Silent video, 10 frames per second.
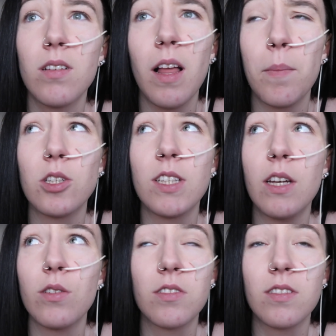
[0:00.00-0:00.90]
like
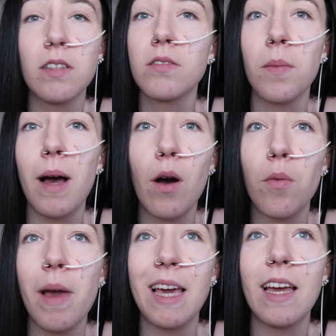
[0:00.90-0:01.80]
mosquitoes somehow
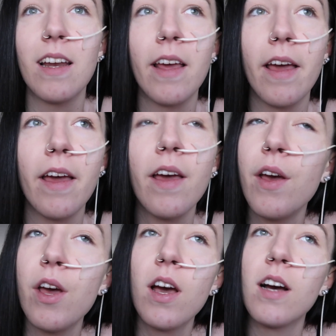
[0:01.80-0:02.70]
make it in here,
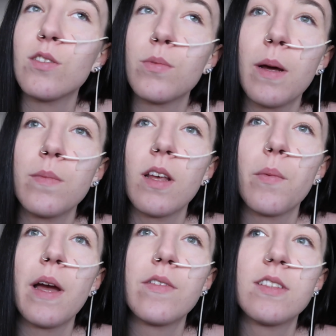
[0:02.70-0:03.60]
and sometimes
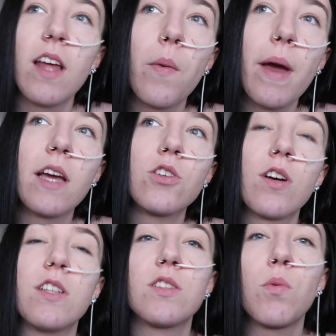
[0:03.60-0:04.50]
like we have to stay awake and
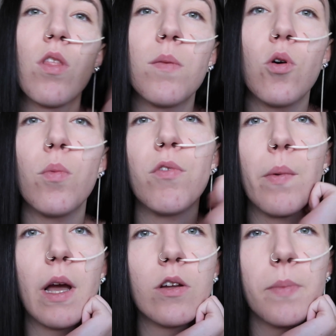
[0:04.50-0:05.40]
try and swat them all before
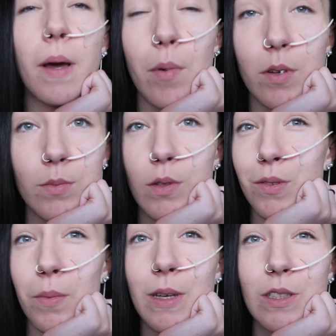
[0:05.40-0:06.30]
we go to bed, but
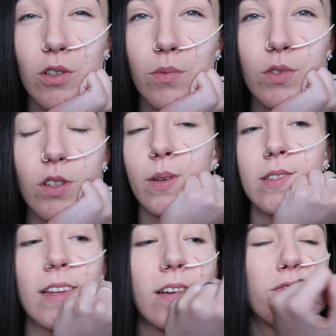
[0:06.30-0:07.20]
sometimes we miss some. So
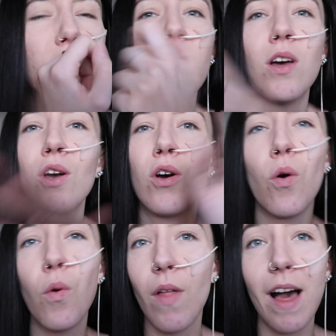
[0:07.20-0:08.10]
instead of
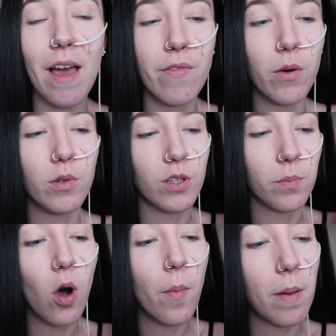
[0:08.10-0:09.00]
all that effort, we just
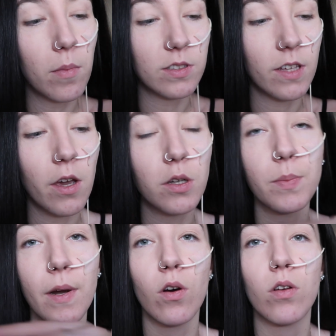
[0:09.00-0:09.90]
put a bit of mosquito
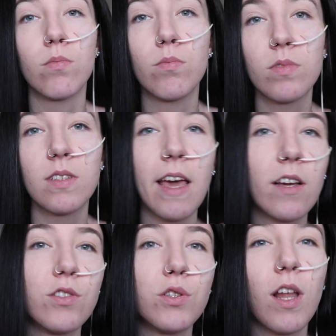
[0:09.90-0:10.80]
spray on, say,
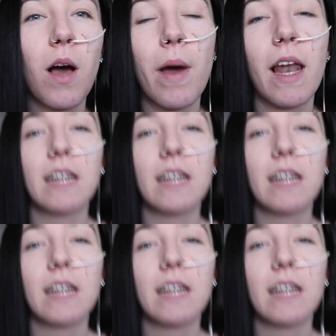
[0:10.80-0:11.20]
because usually I wear